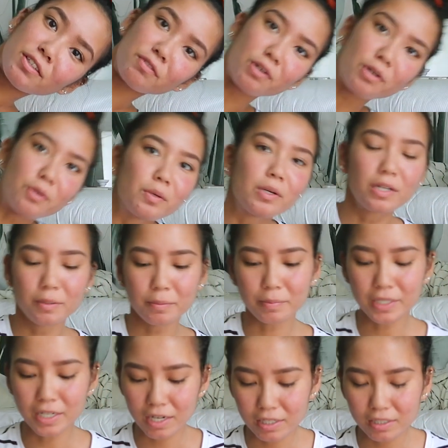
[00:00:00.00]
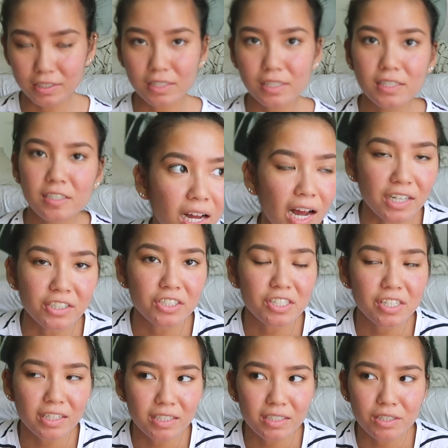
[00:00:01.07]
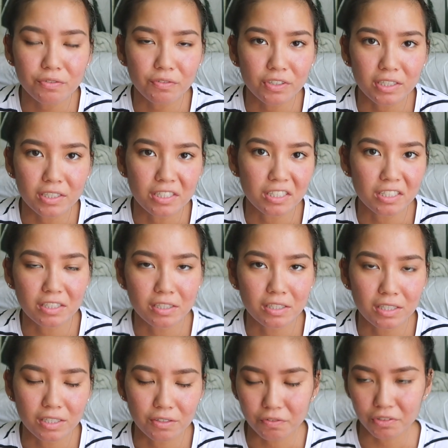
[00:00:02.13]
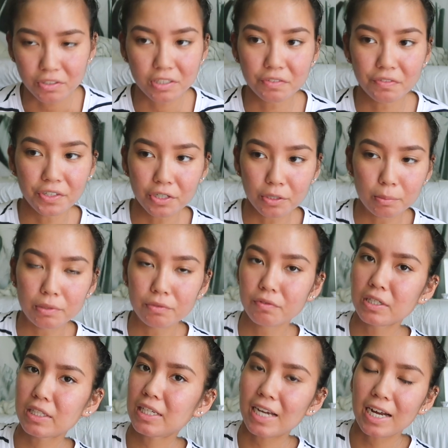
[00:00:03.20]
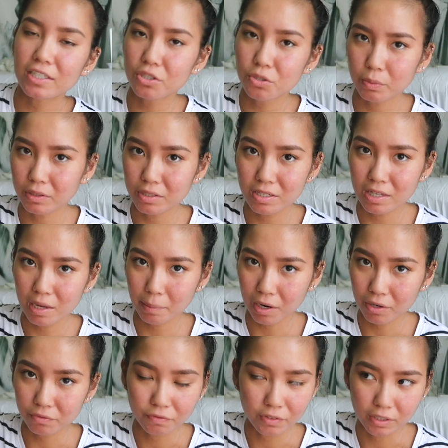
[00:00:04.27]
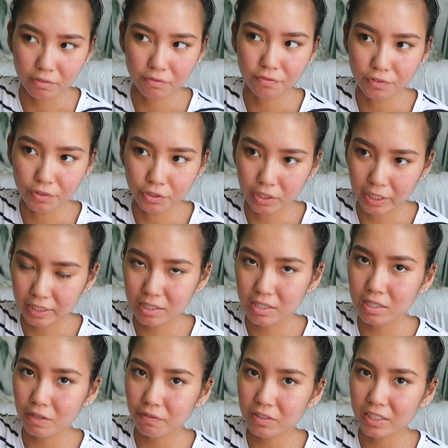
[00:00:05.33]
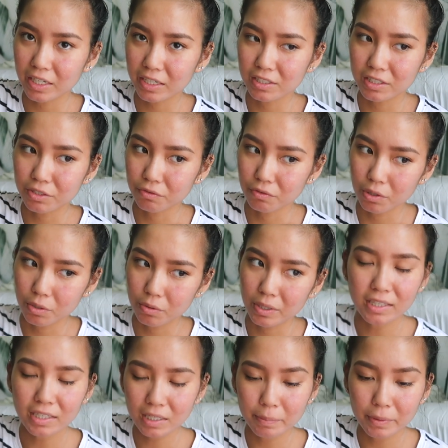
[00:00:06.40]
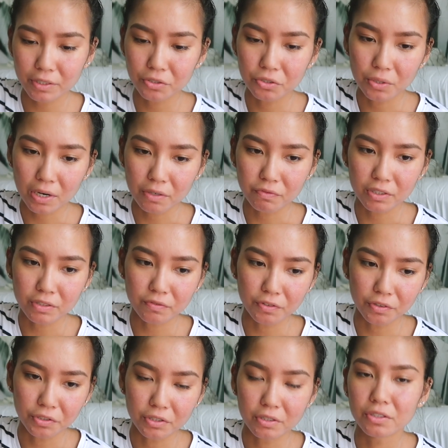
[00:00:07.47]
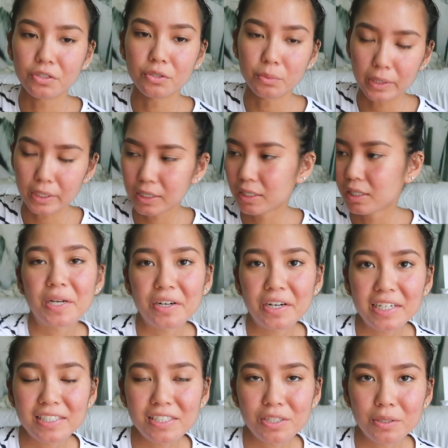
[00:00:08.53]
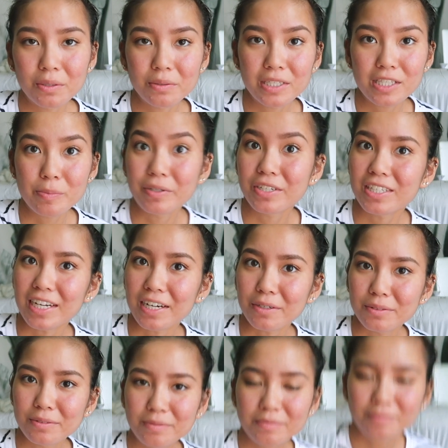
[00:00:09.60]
in a row because I could say that it's for consistency for this video, but really I just wear the same outfit for like 7 days in a row and then I pick a new outfit for the new week. Alright, so let's bring you down.